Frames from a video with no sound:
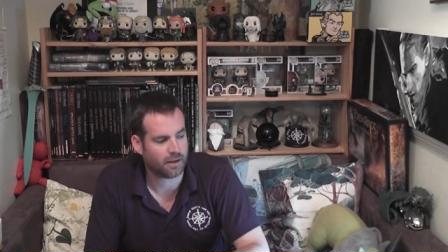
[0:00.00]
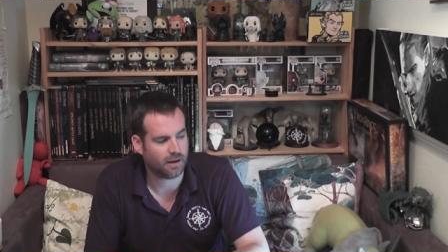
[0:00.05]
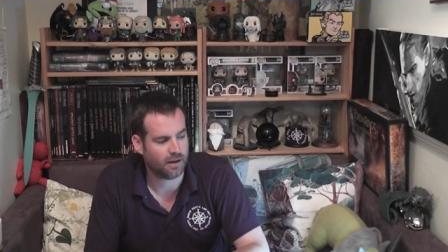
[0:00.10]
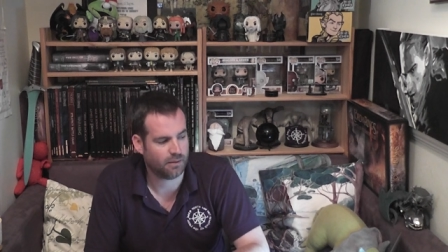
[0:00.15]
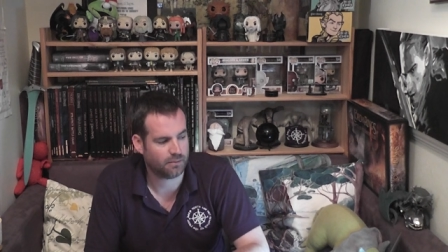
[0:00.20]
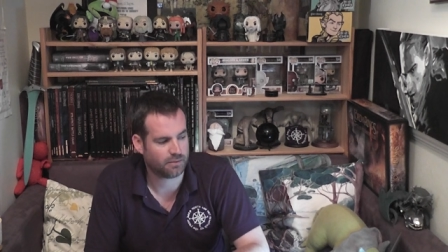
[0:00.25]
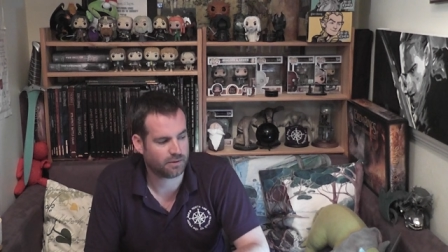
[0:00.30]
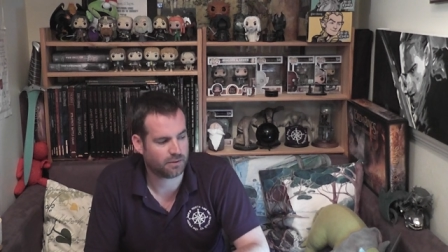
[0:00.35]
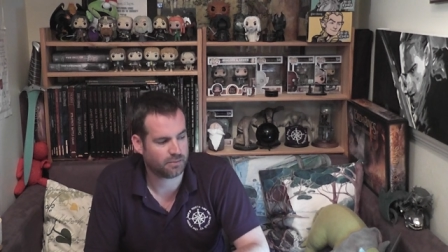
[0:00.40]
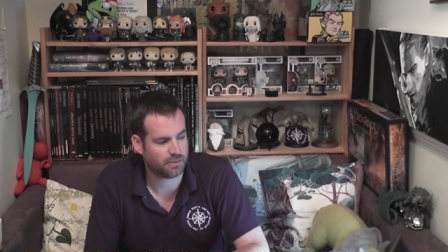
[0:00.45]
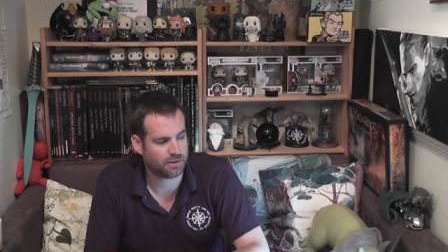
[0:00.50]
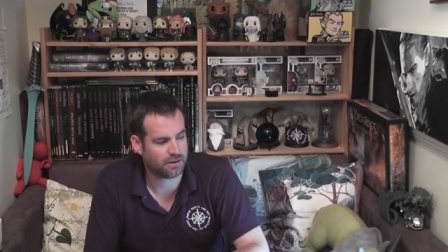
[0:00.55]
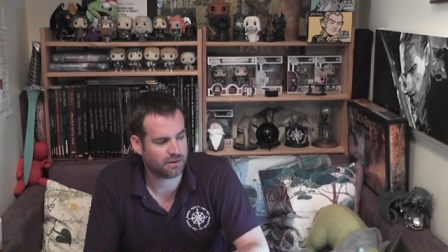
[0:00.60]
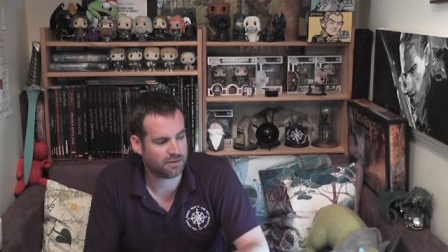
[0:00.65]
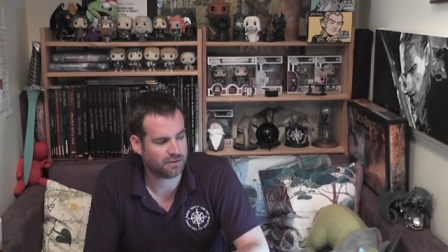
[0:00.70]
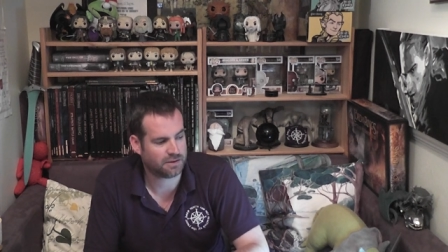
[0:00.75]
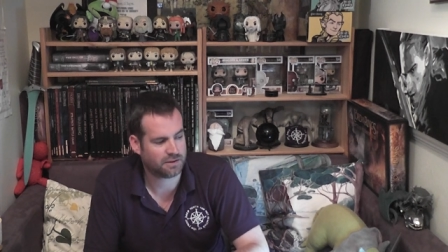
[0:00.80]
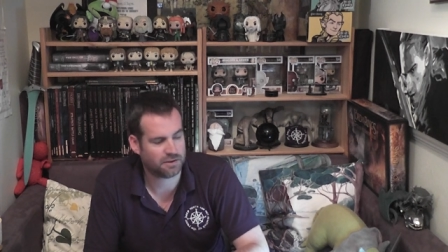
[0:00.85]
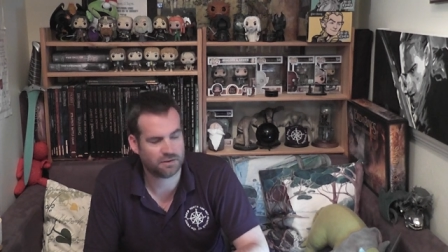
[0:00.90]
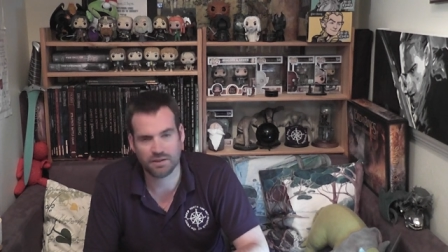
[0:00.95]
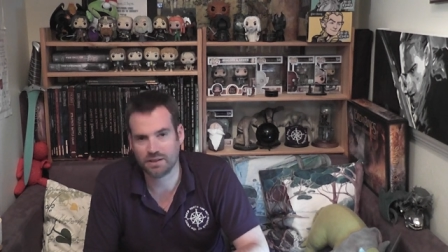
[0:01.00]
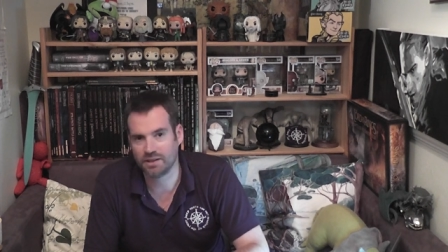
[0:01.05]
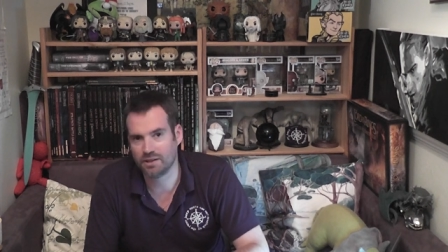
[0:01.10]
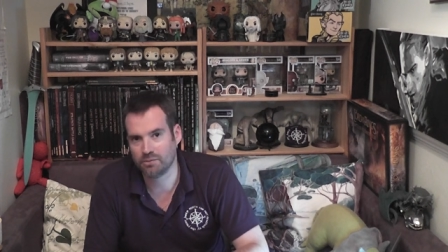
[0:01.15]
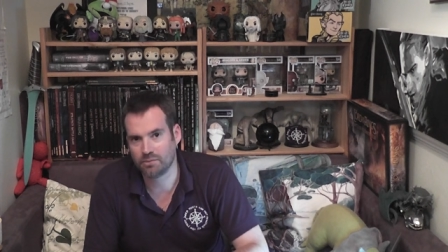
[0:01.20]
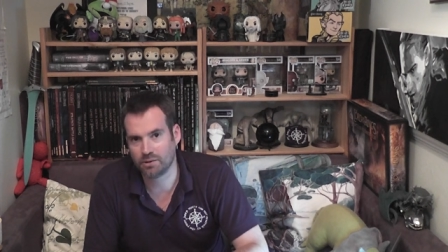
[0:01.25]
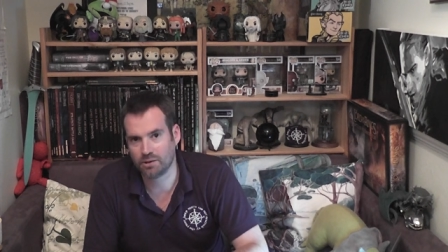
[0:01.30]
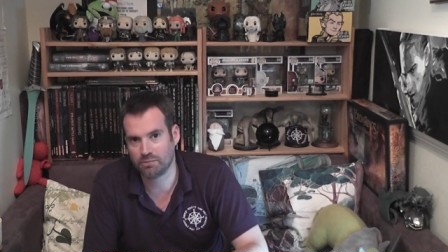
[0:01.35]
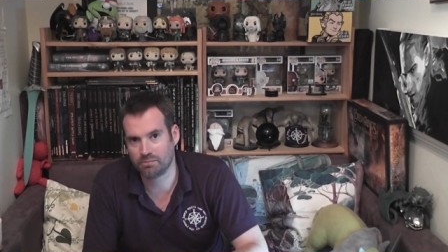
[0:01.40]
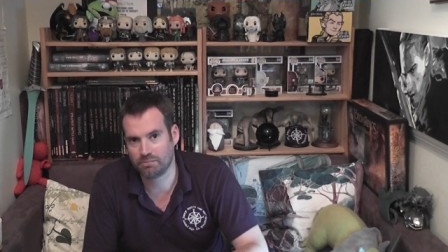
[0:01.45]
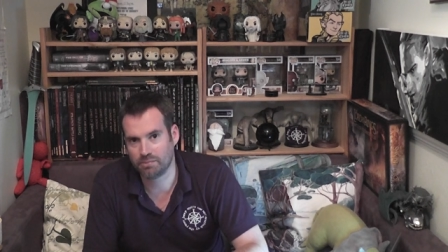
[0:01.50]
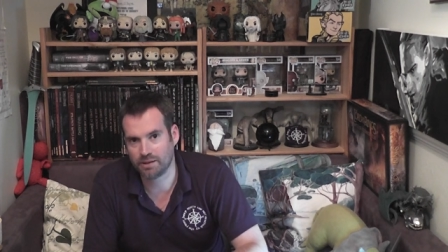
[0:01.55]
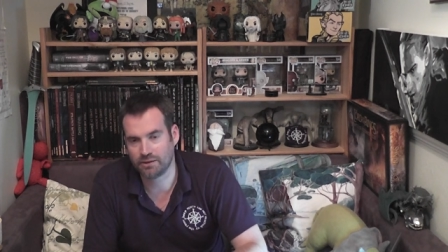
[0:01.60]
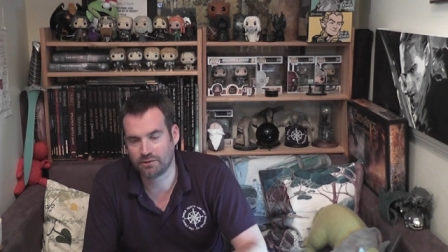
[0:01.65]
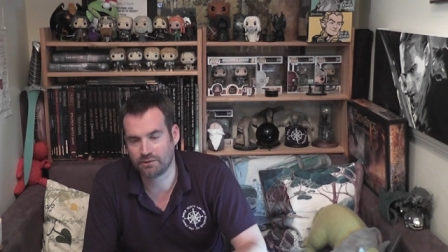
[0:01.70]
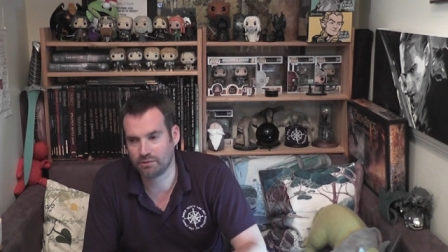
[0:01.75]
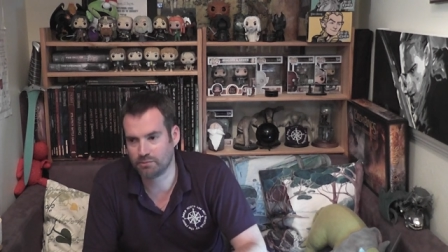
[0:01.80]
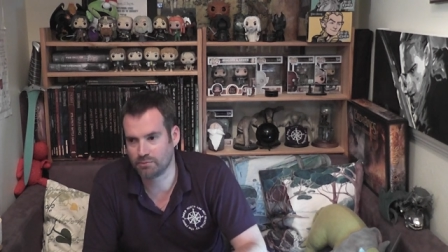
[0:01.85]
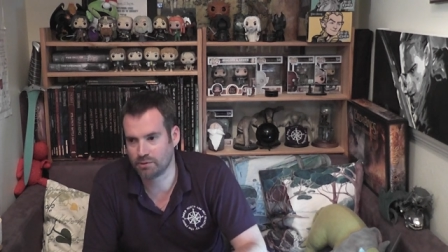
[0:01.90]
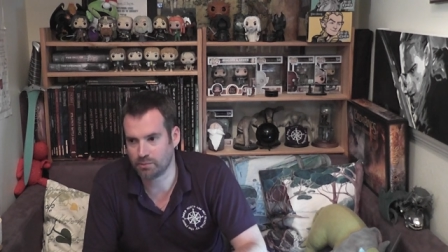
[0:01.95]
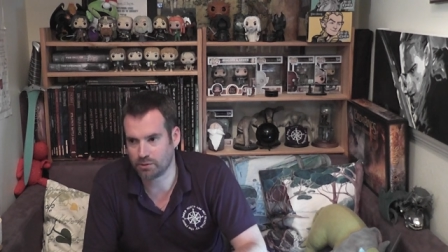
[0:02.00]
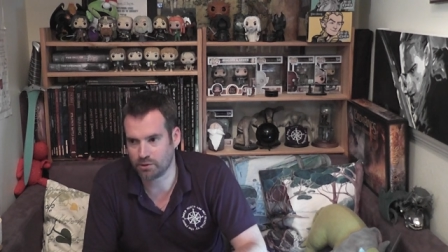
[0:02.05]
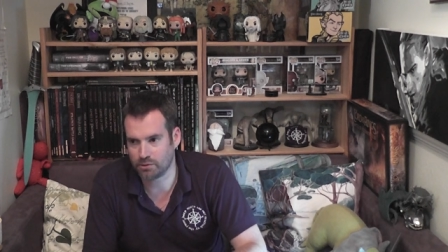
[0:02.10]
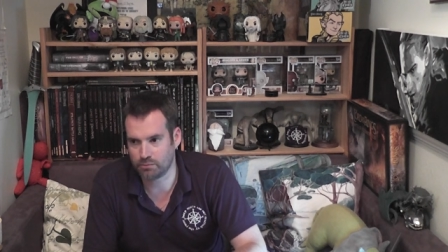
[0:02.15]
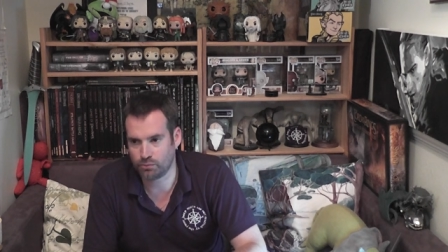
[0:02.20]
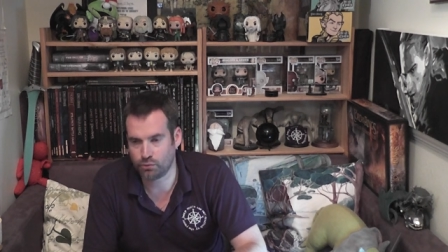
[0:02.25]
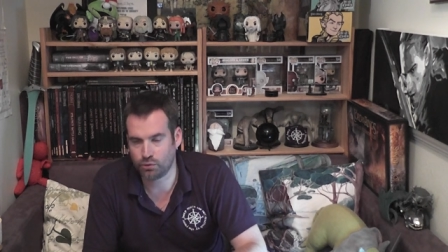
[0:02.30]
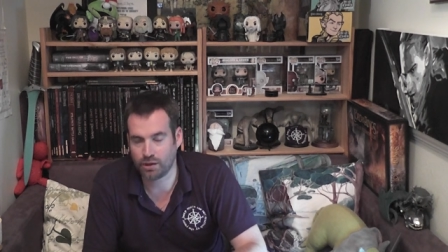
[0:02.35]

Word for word: Um, so I'll be doing shooting it in my old bedroom where my old